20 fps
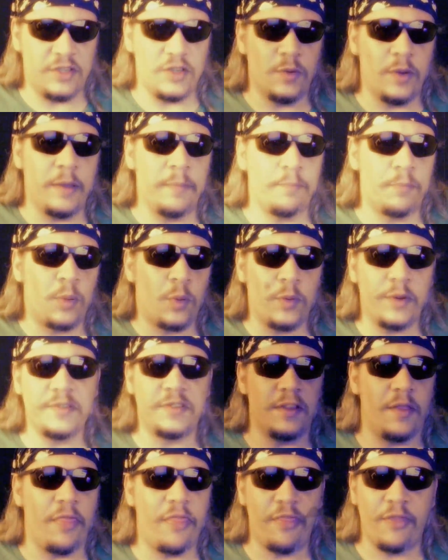to
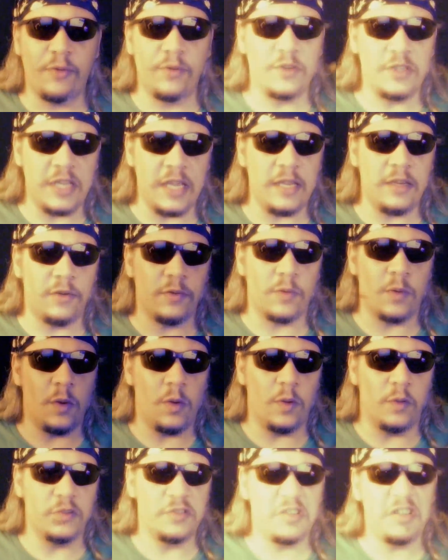imprison
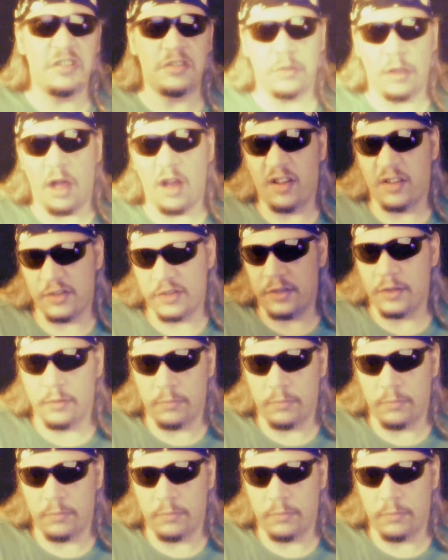13-year-olds as long as they're